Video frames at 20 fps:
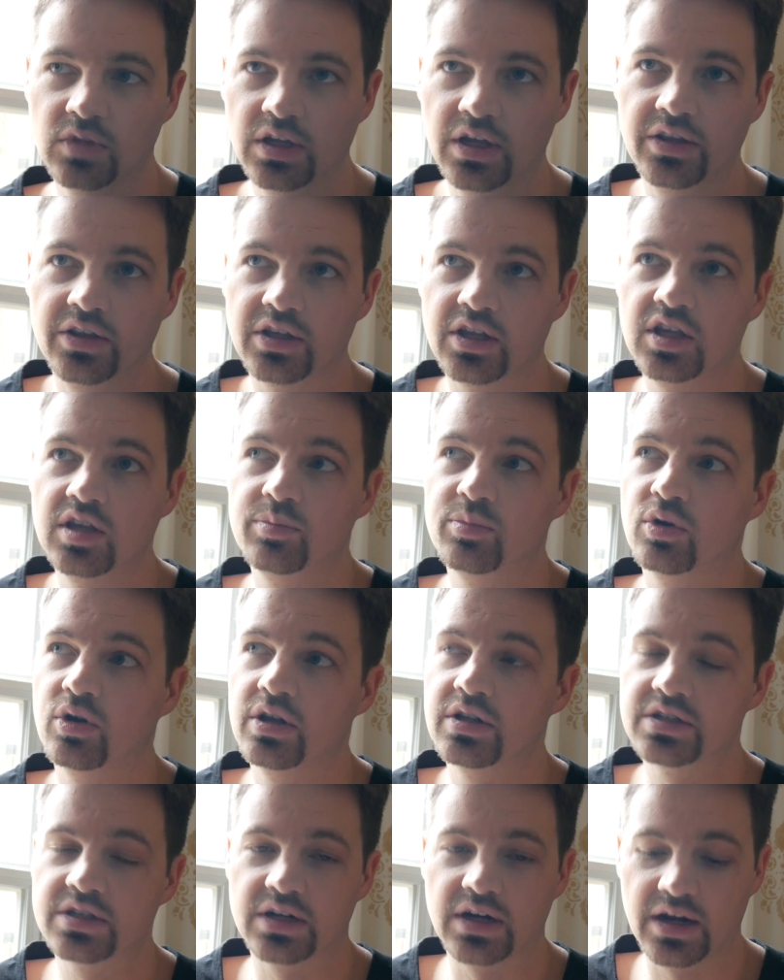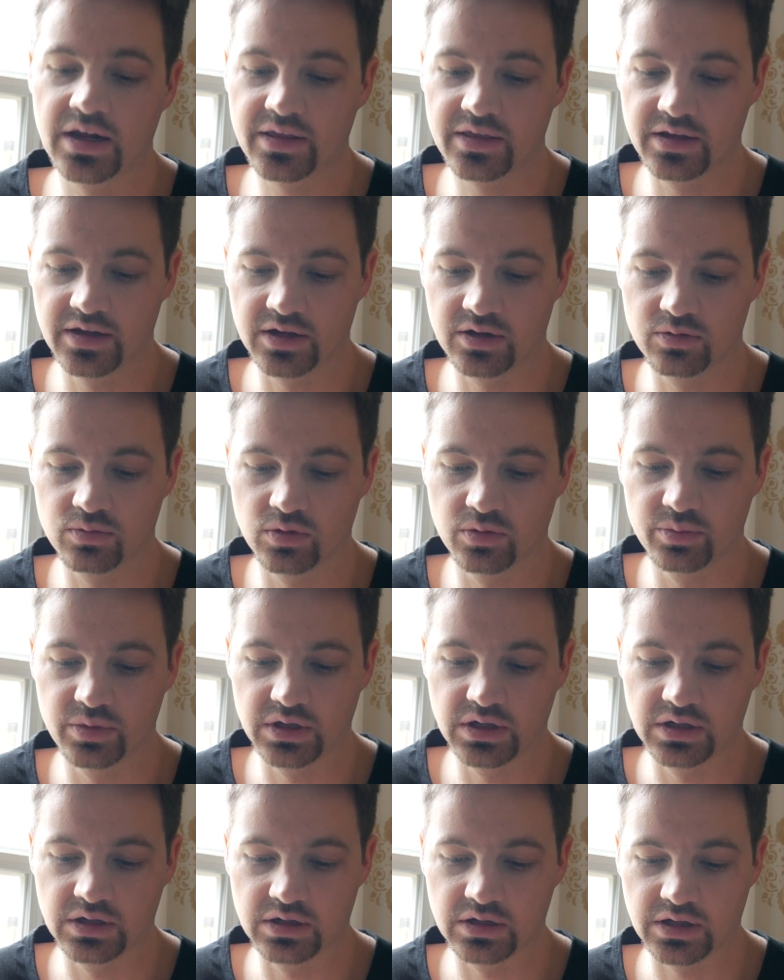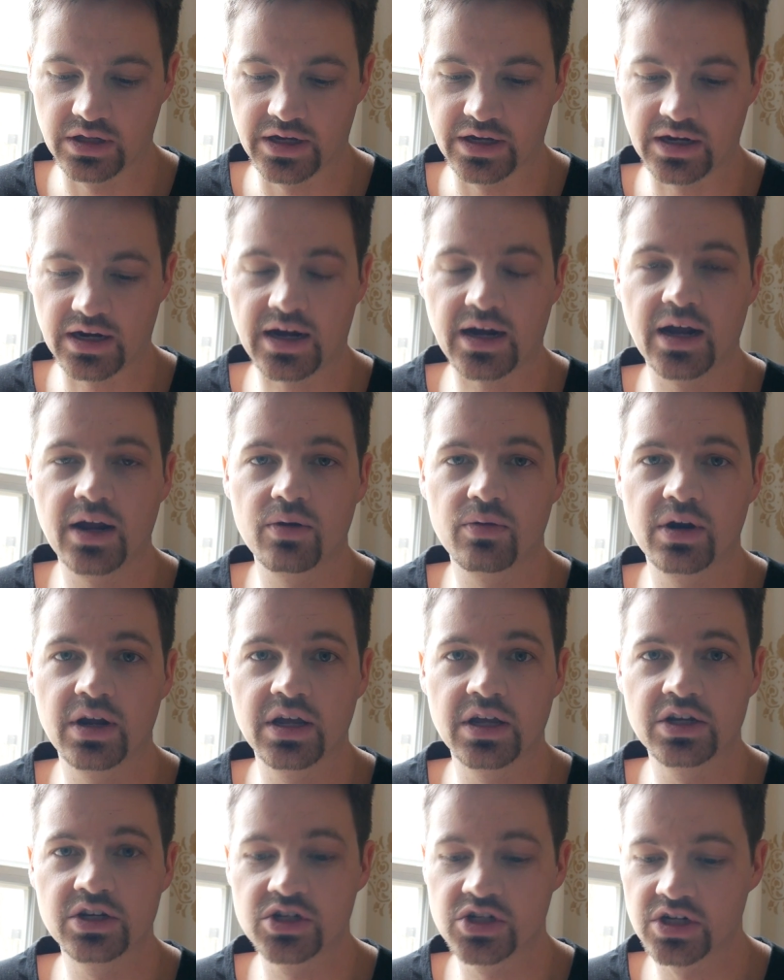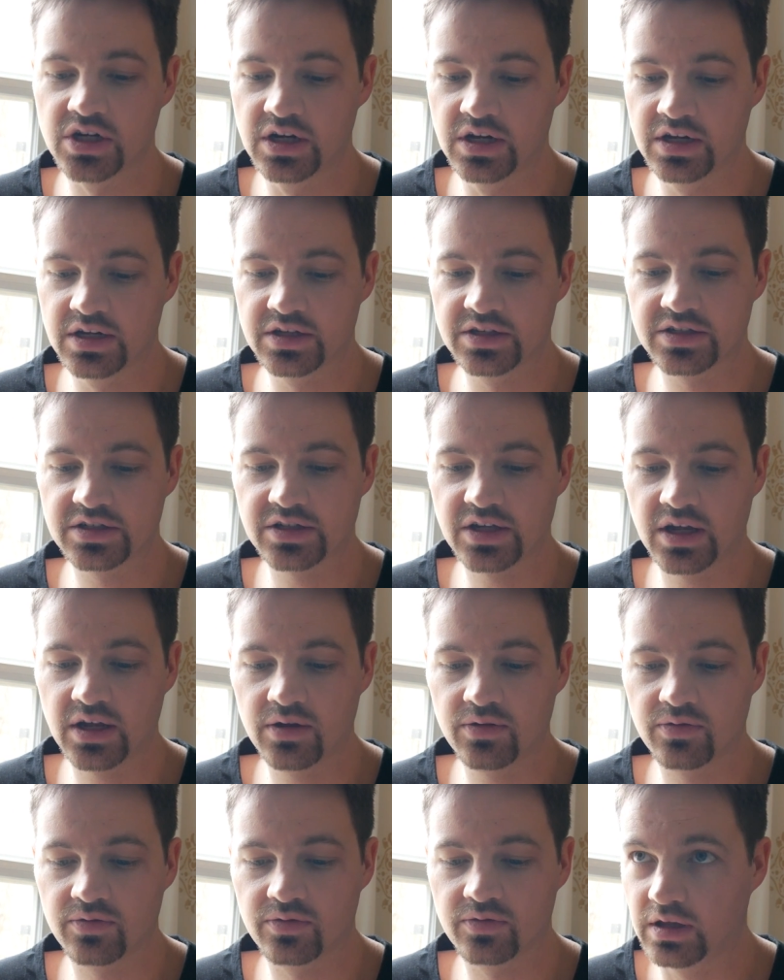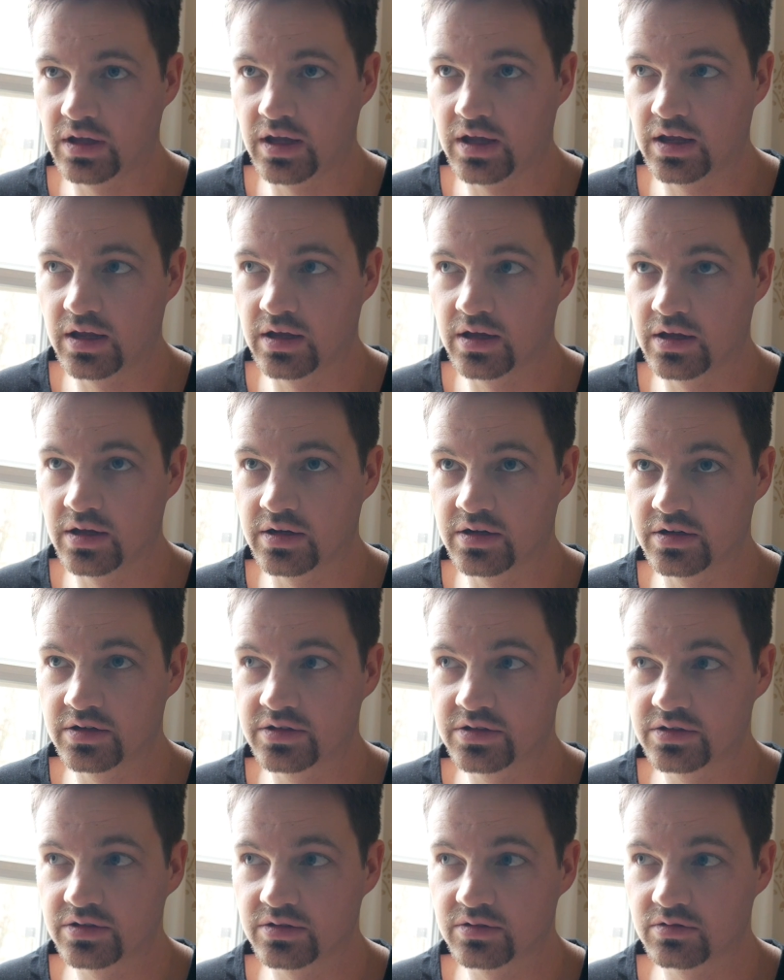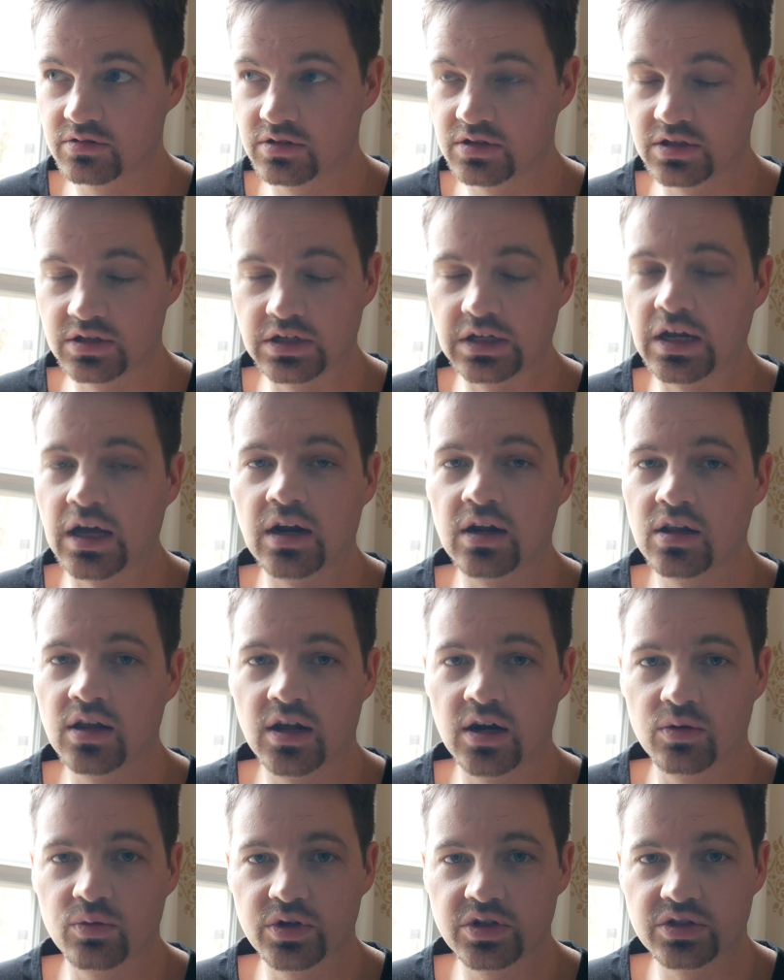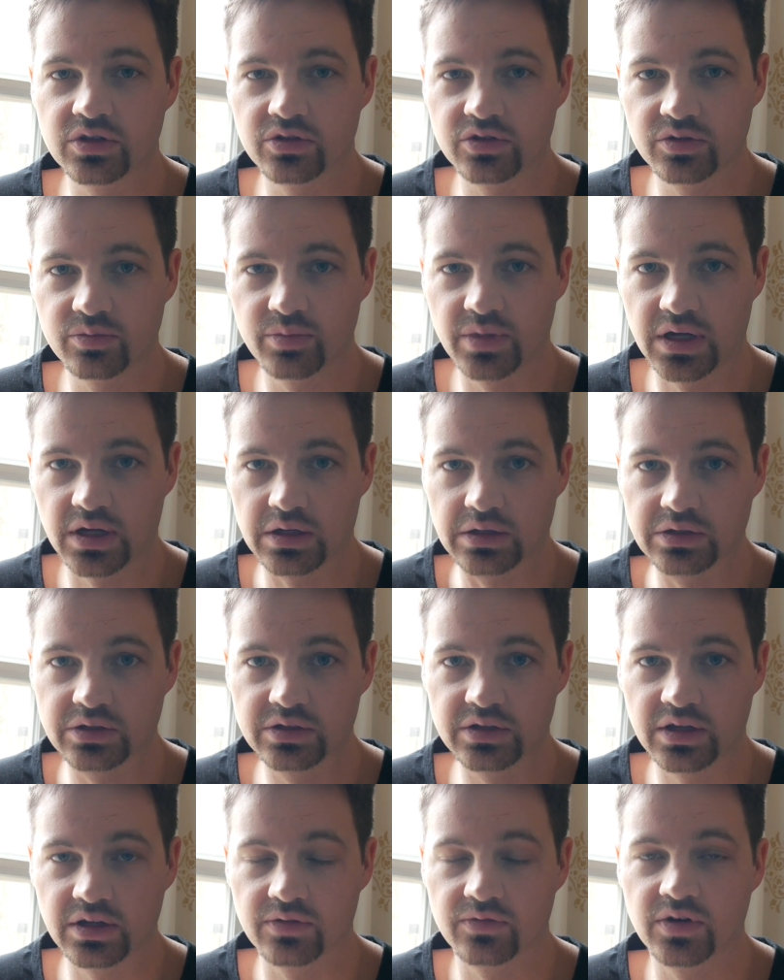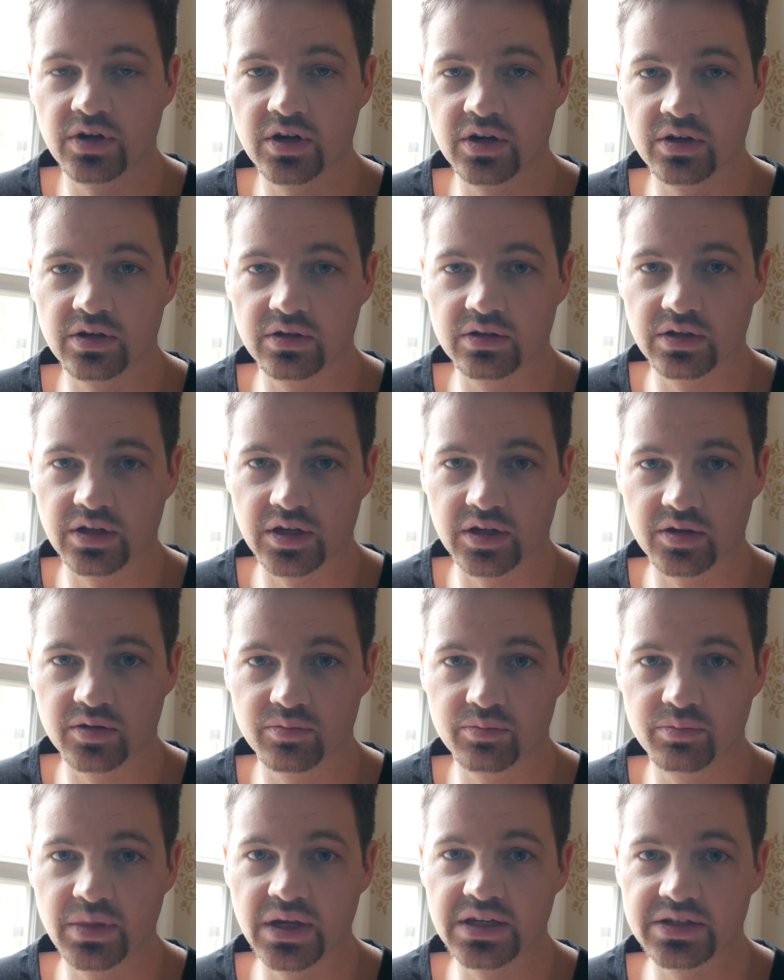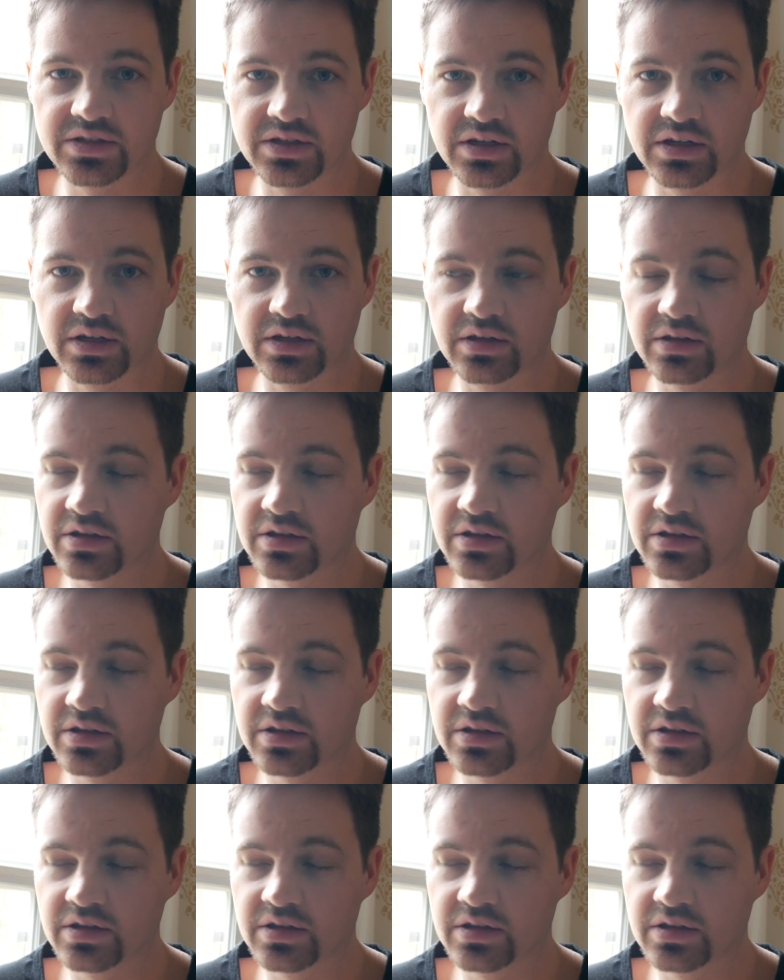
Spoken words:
And the key points that I think will be like high range, safe, and not a lot of whistles and bells, like very like basic.